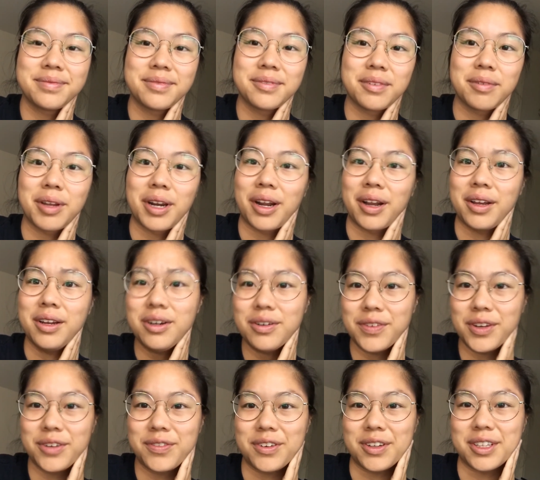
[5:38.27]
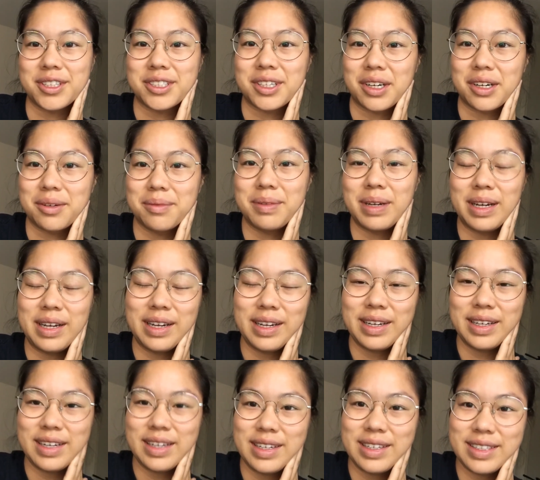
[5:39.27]
when I interviewed for the job,
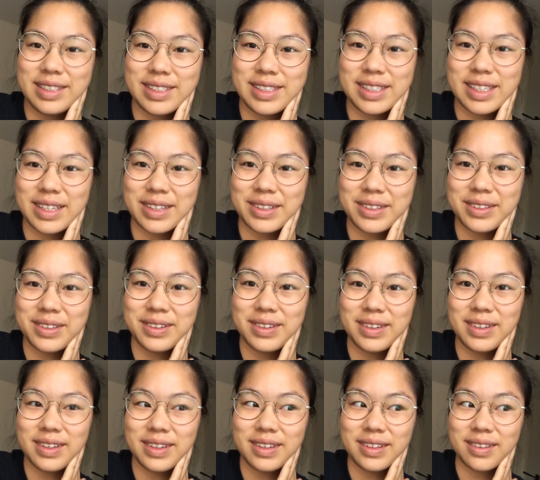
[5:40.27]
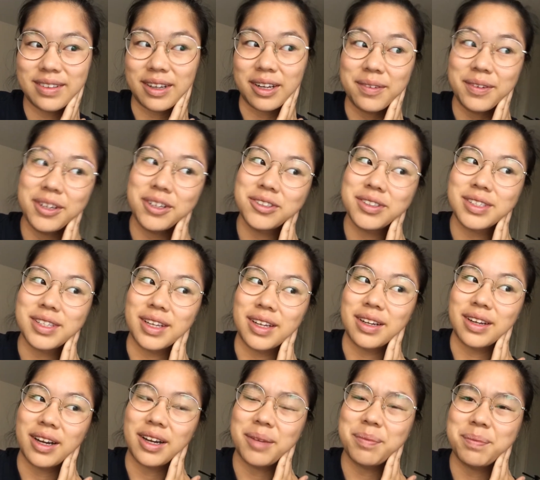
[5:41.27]
so that'll be
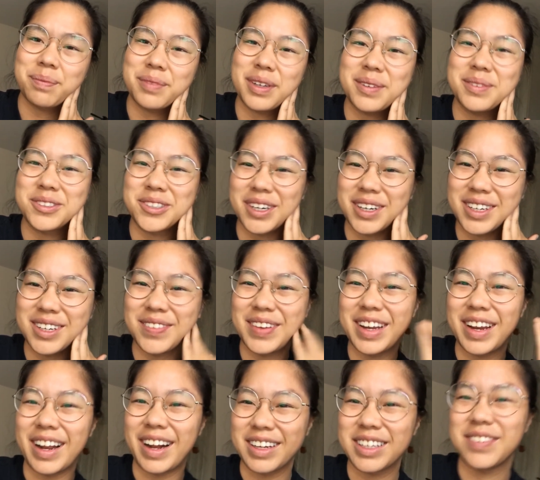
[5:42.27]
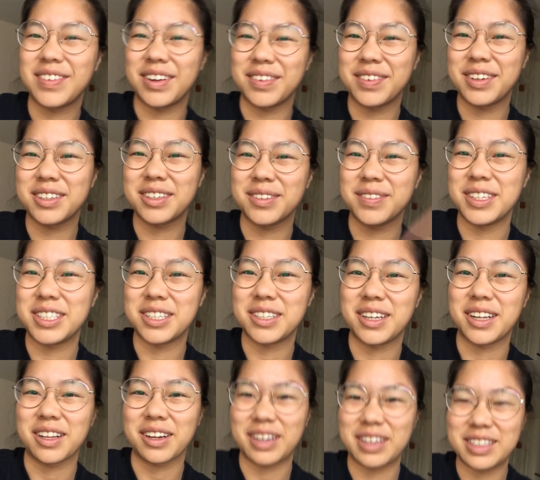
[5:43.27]
interesting. I'm trying to make an active effort to reach out to
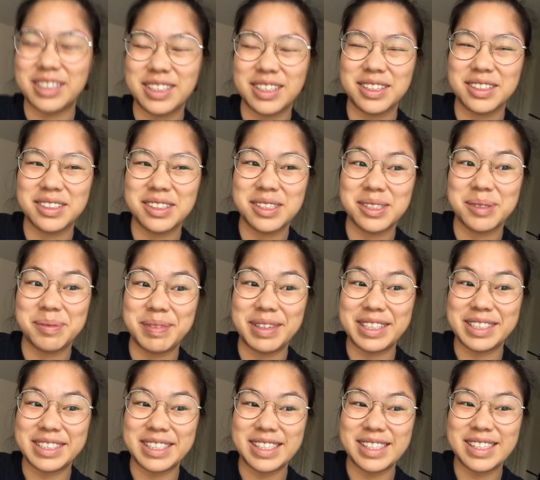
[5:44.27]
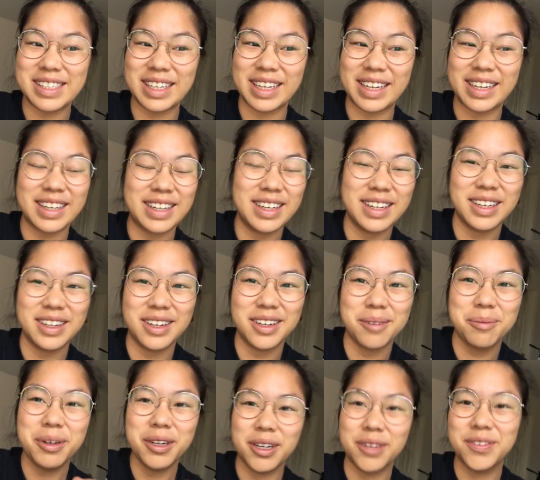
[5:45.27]
other interns because it's like
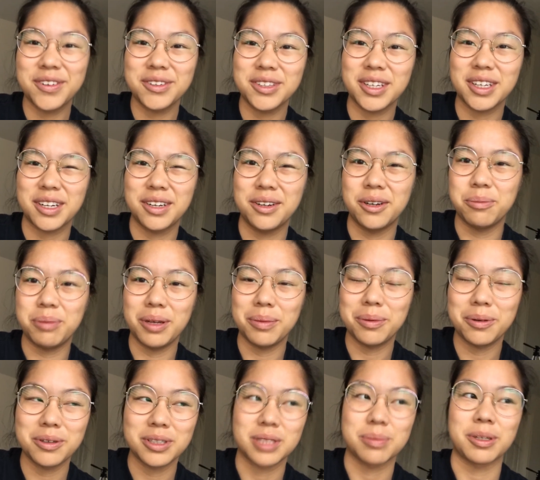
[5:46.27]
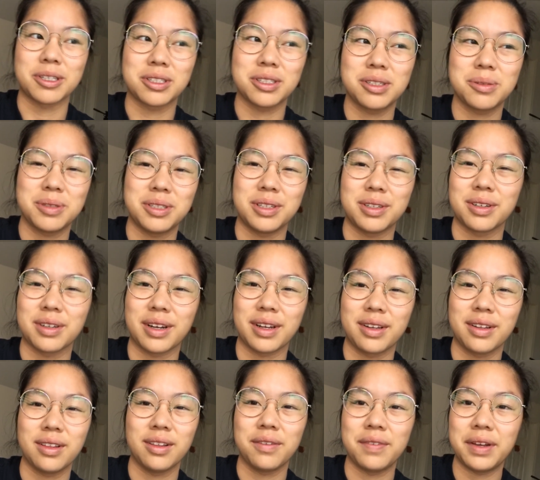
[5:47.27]
pretty difficult to get to know people, especially when you're like
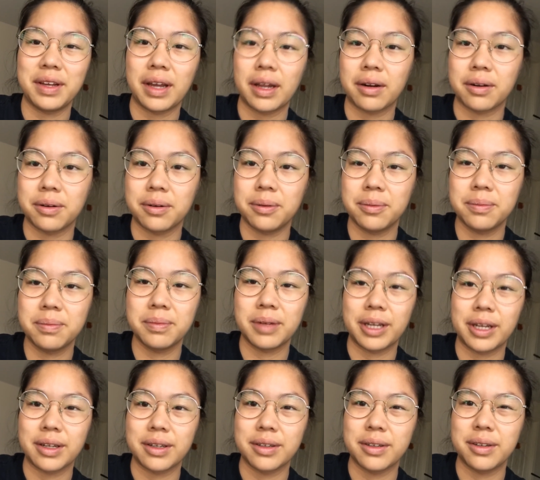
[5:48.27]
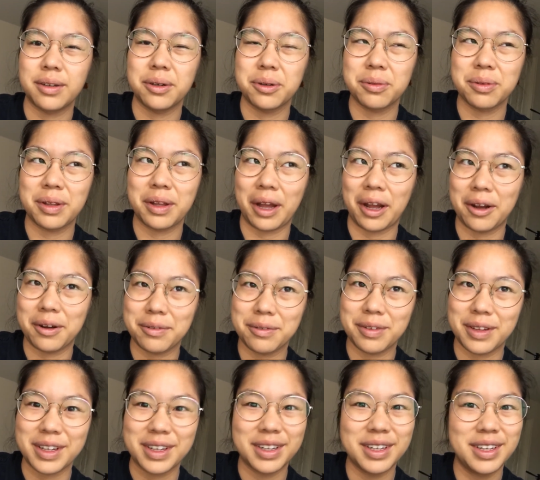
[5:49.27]
living at home and you don't really have
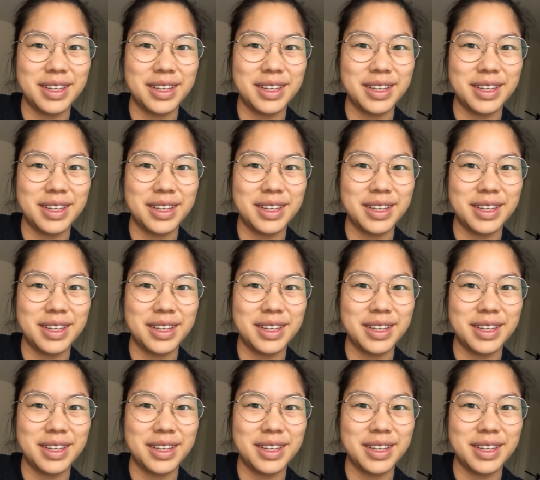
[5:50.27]
like